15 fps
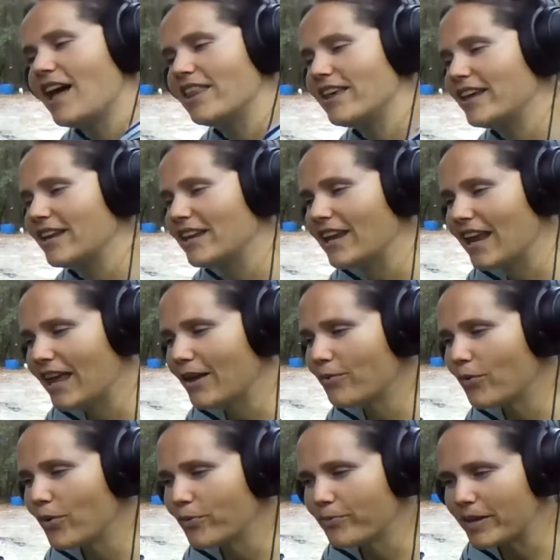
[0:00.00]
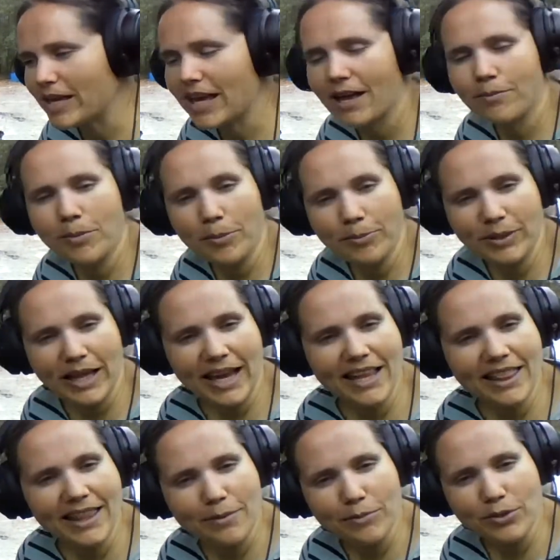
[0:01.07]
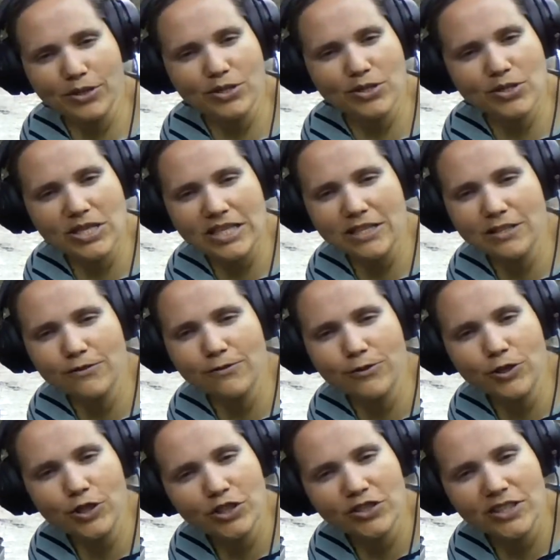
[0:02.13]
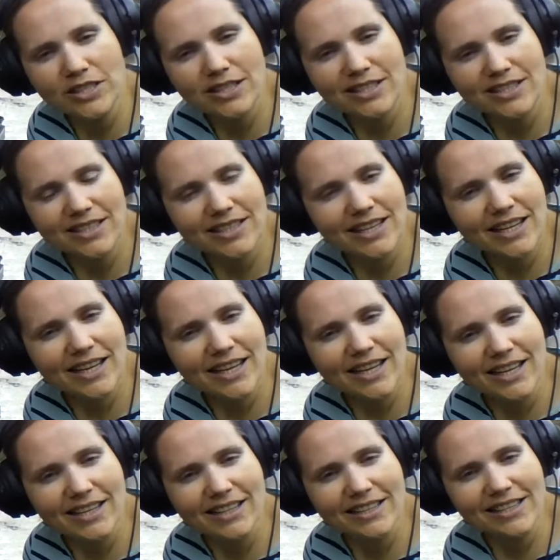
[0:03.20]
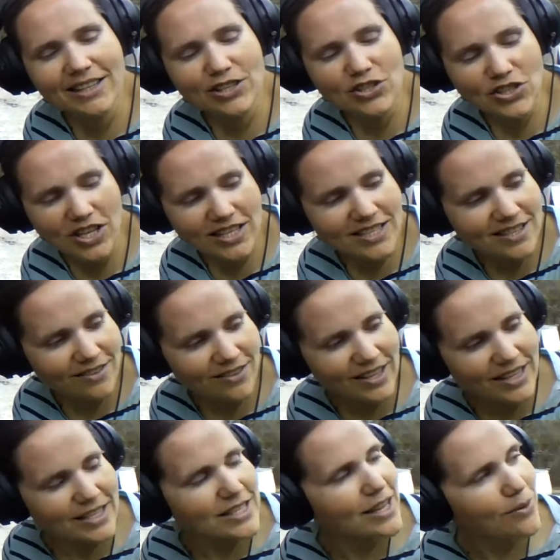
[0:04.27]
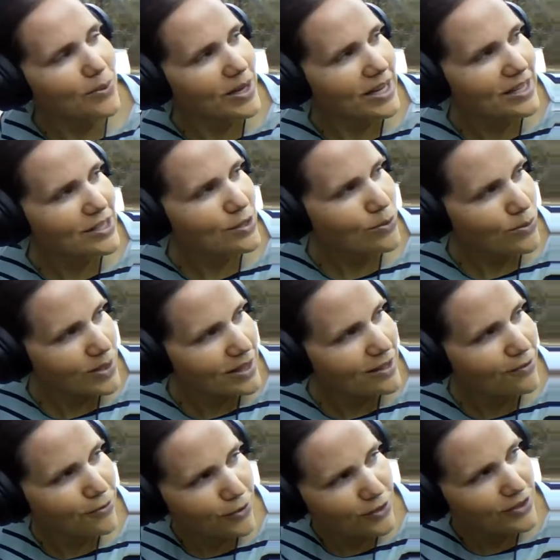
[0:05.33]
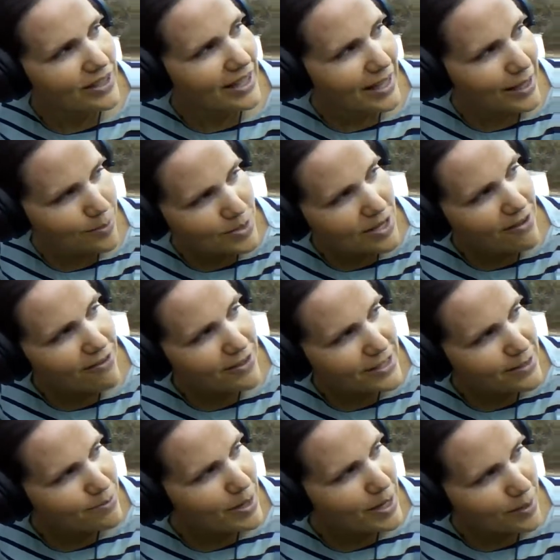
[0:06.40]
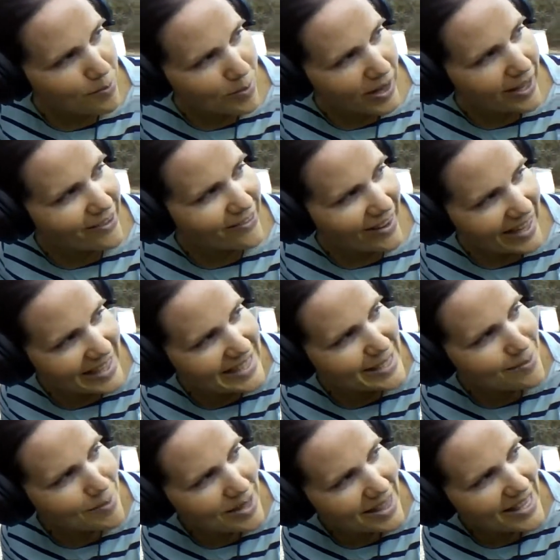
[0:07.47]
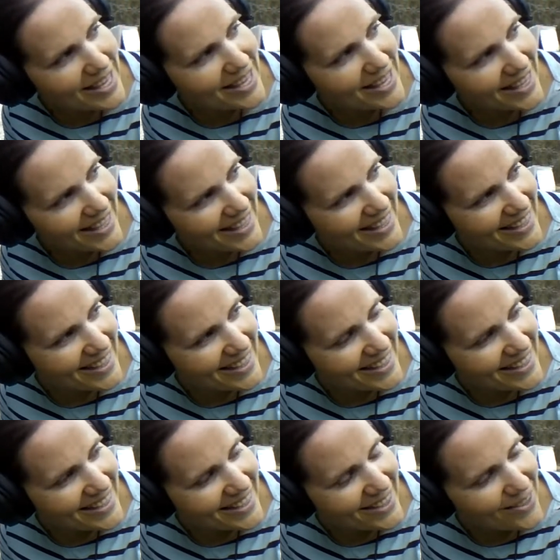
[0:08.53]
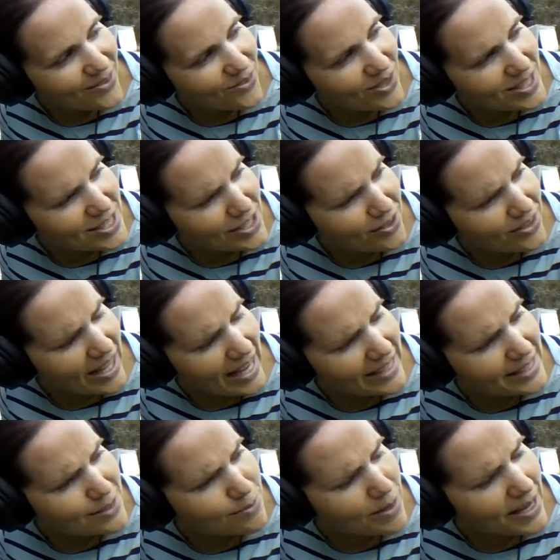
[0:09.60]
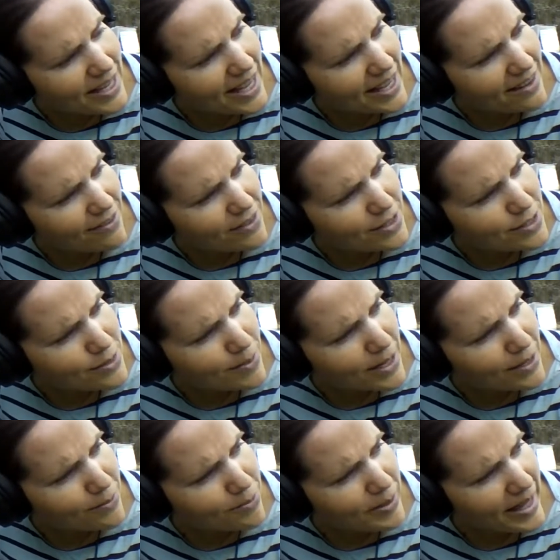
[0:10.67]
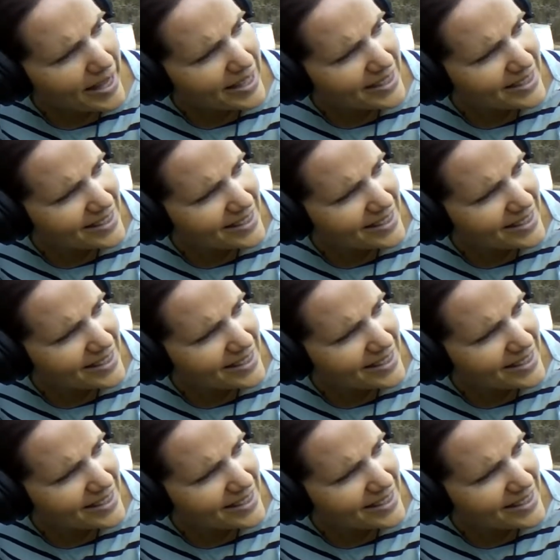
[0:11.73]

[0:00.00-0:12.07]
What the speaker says: Then it will become a plant that produces fruit. And there's lots of things that we can do with the fruit that comes off a tomato plant, right, Timothy? What do you like to make out of the tomato plant?